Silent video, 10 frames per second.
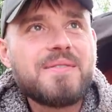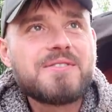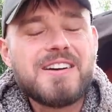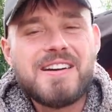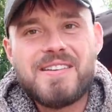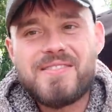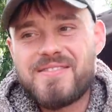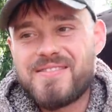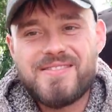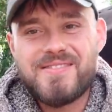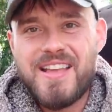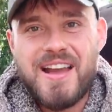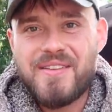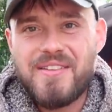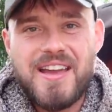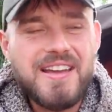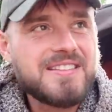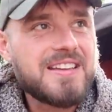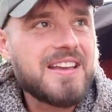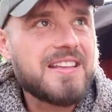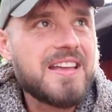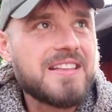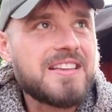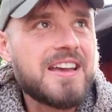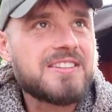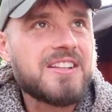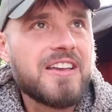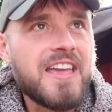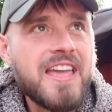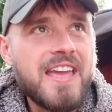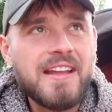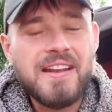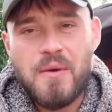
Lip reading: He was like, nah, mate, it tastes like eating.